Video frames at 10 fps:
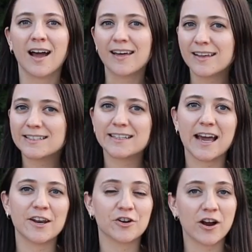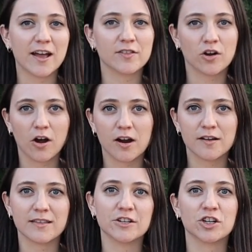I like to categorize
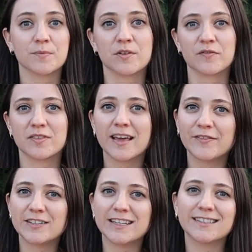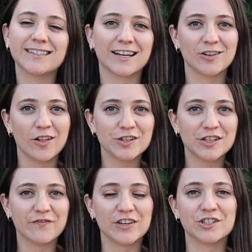cars in terms of safety, technology
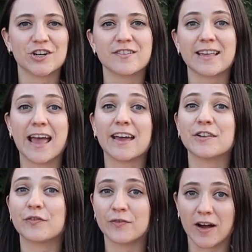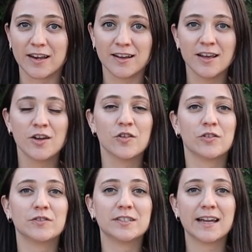and features, and fun.
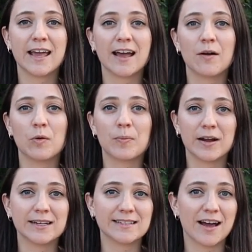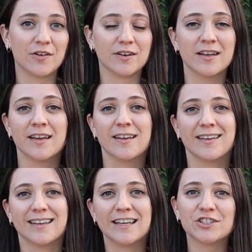So today I will break down
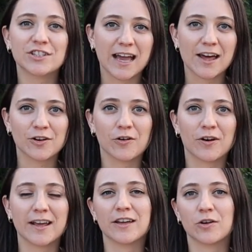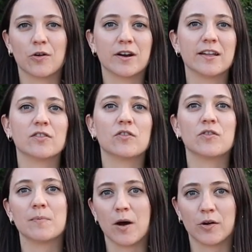each category in accordance to
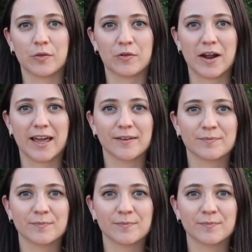the Model 3.